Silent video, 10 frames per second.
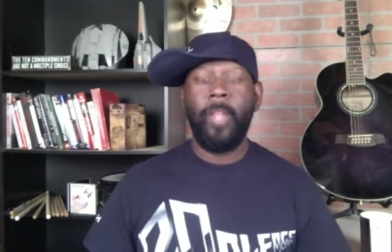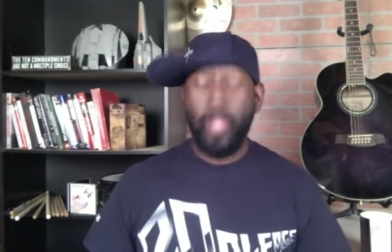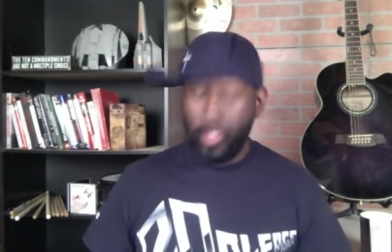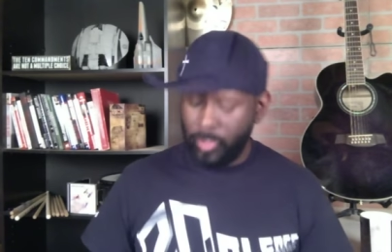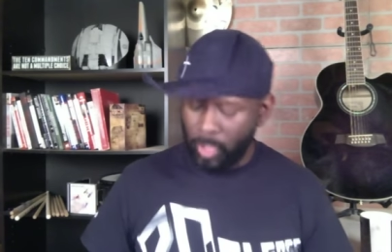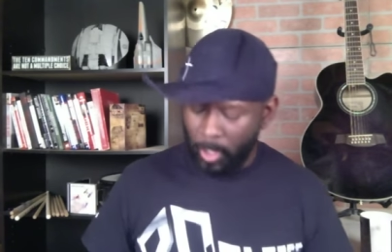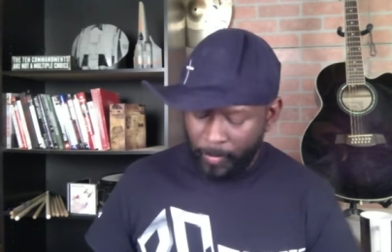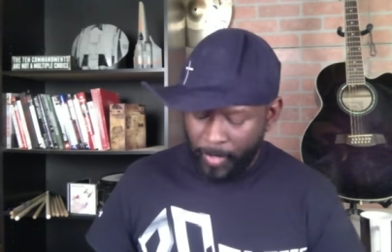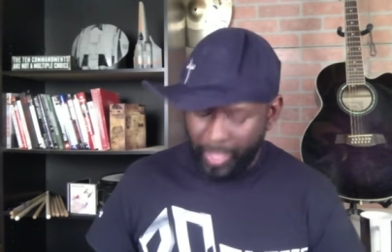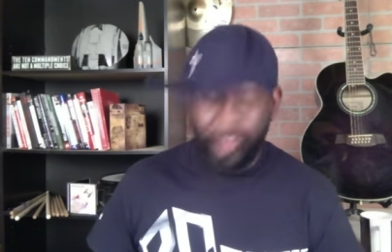
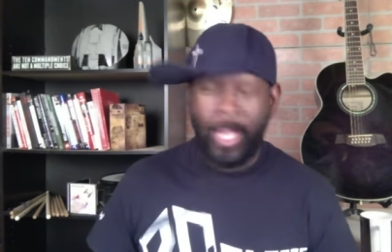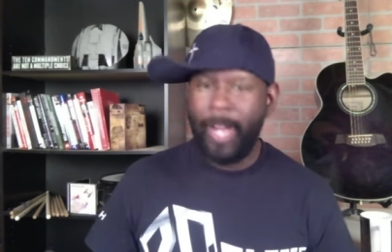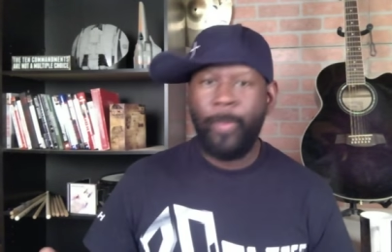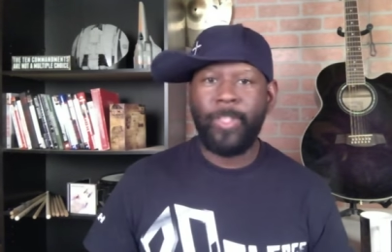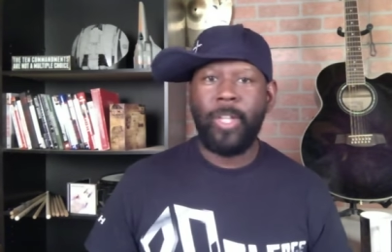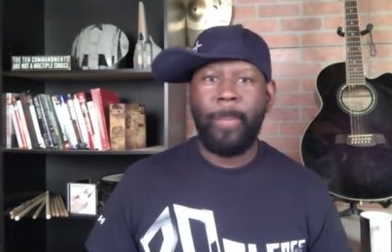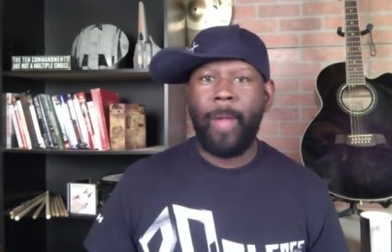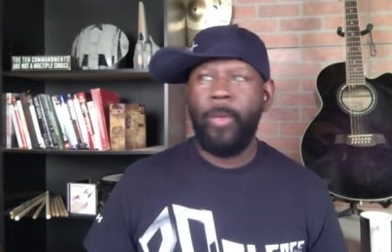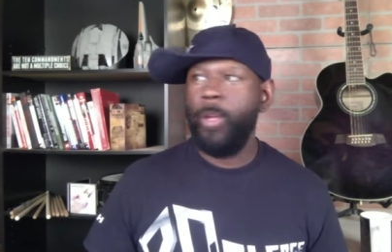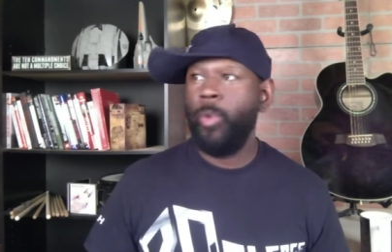So it's not, it wasn't
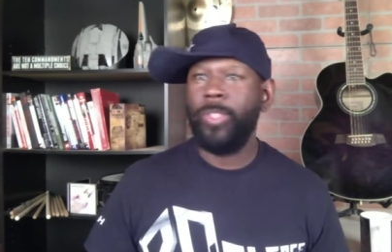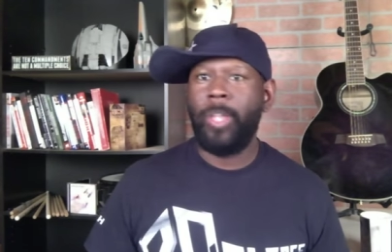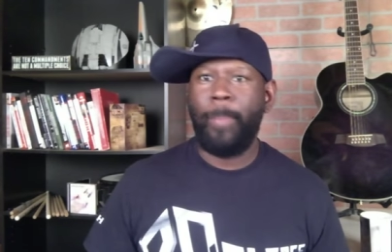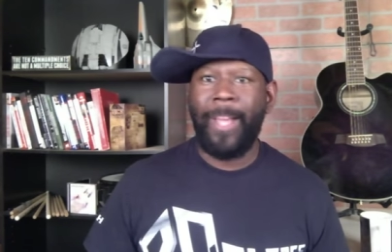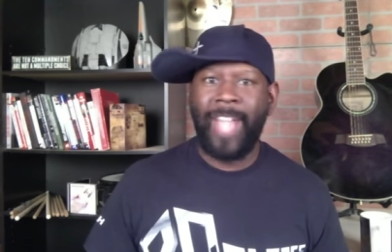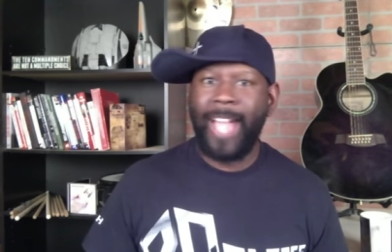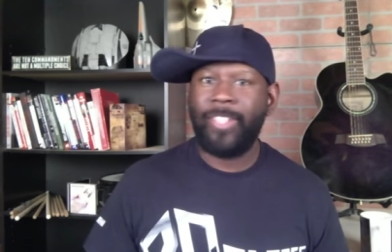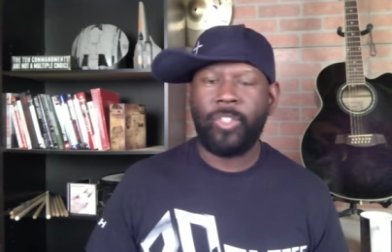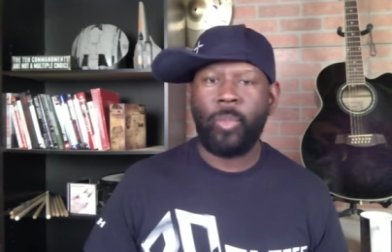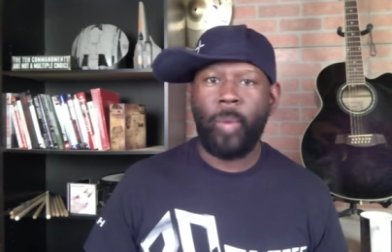about you know, who's going to pay
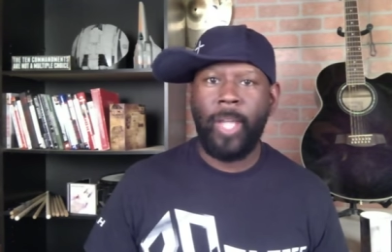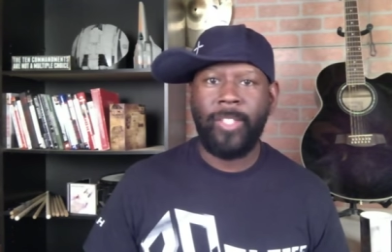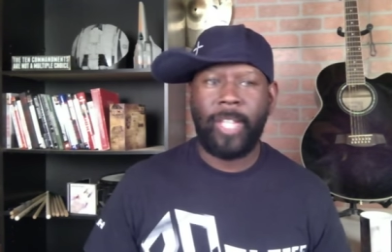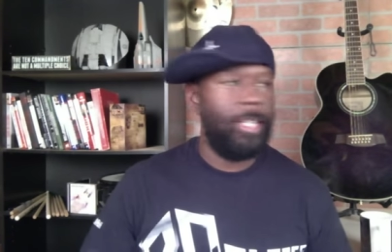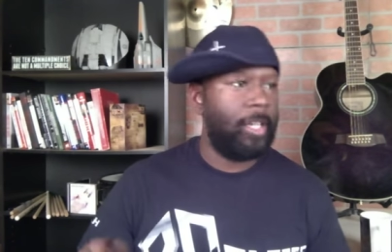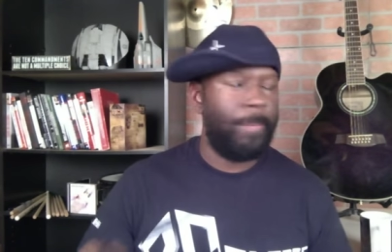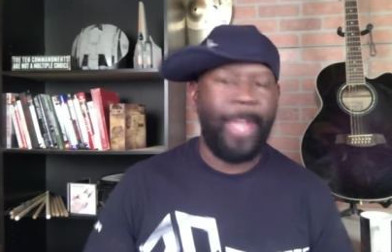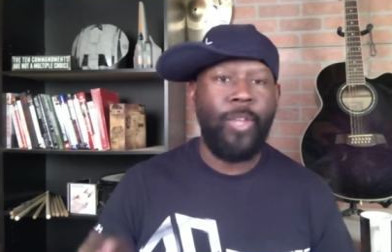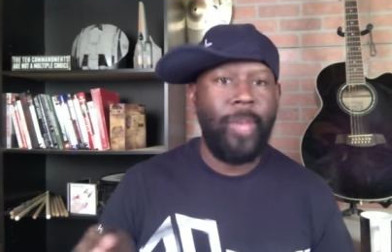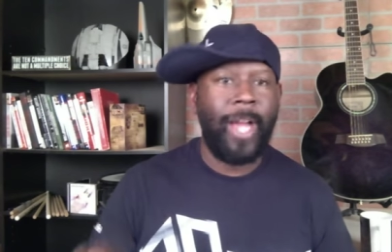taxes or what. It's like, look, man,
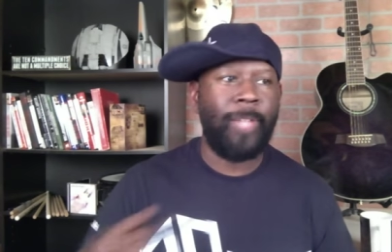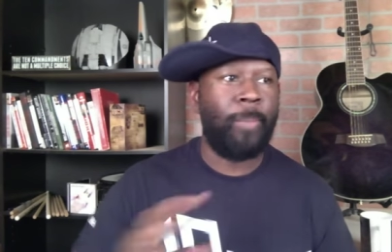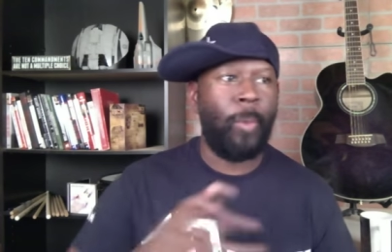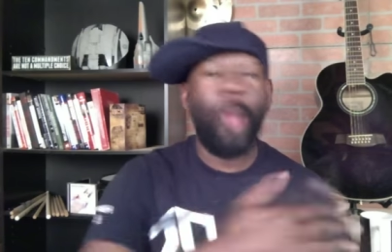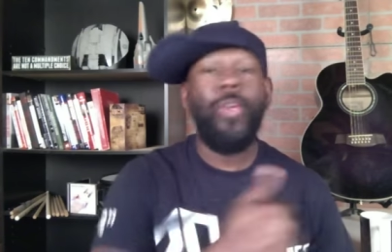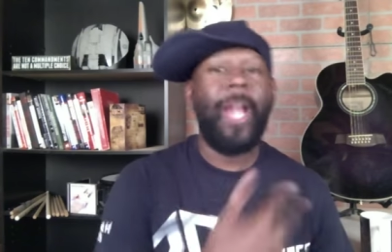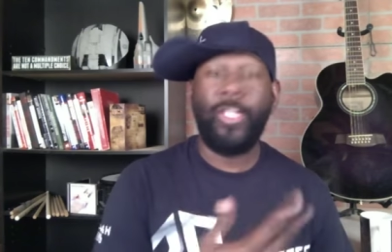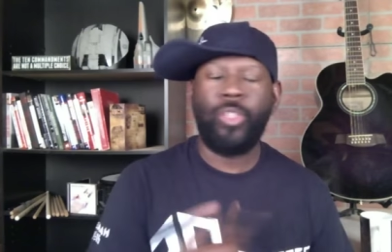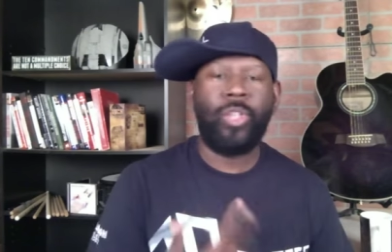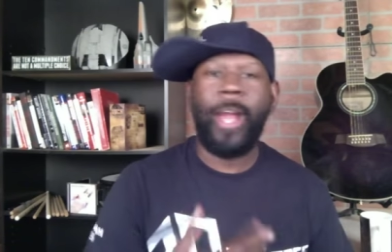you guys, while you guys
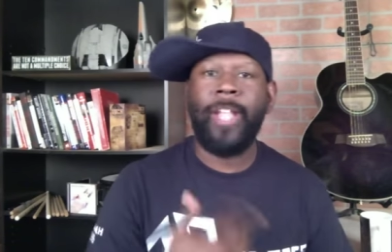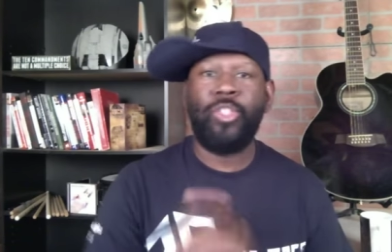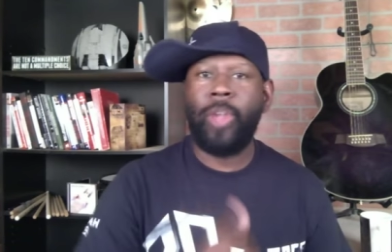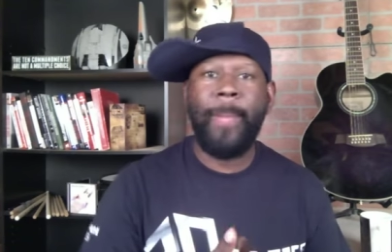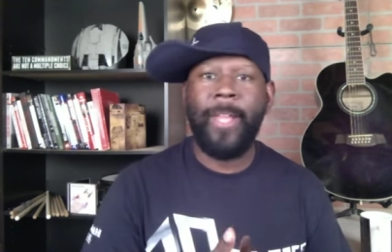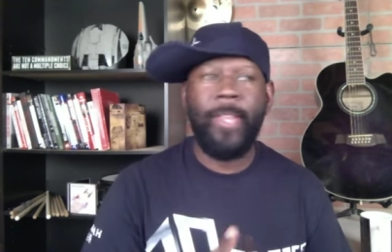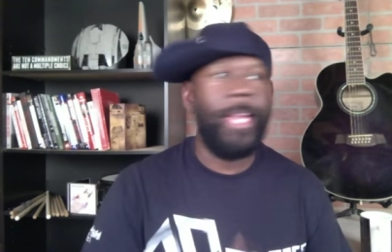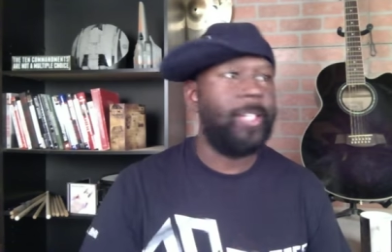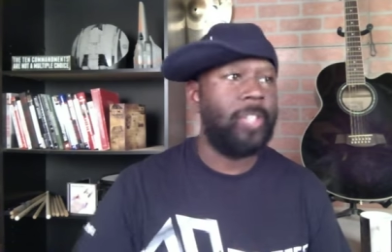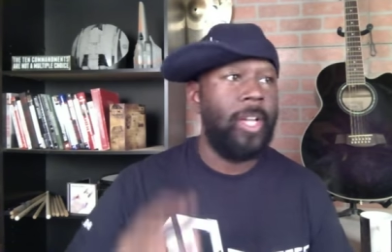are trying to trap me in
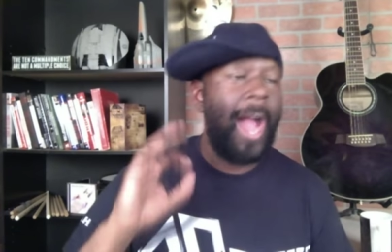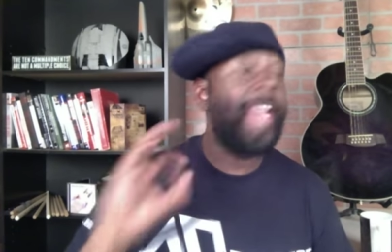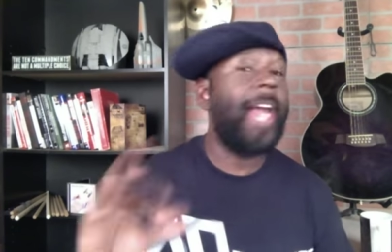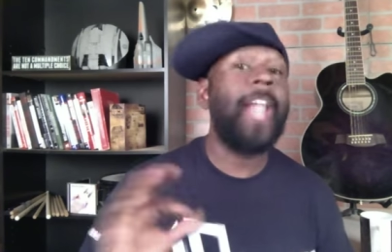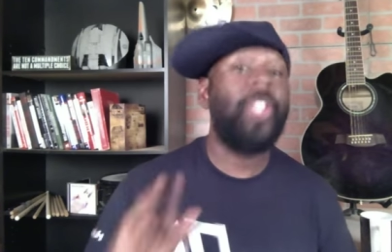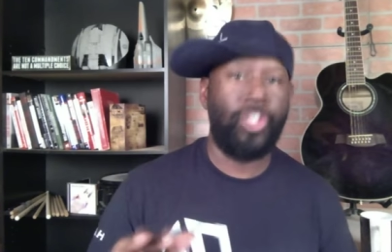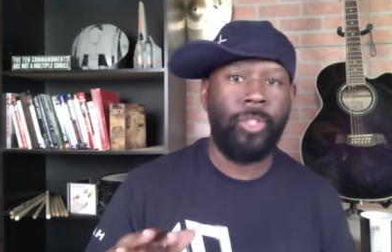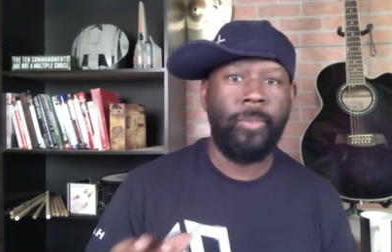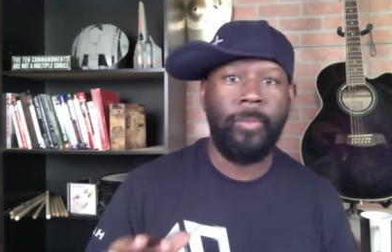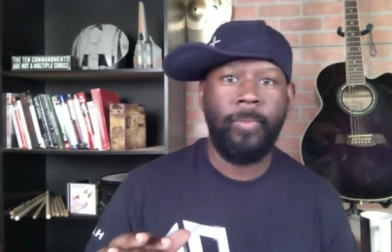this, I got you.
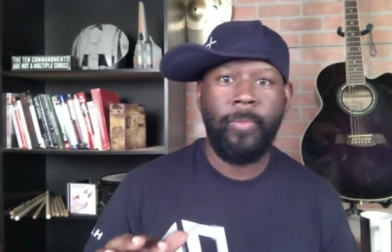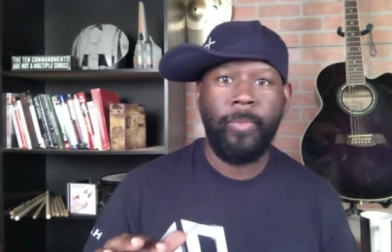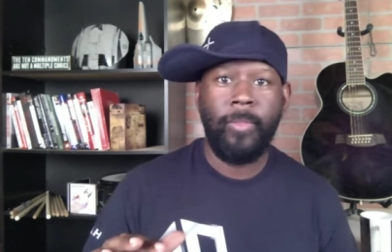Huh.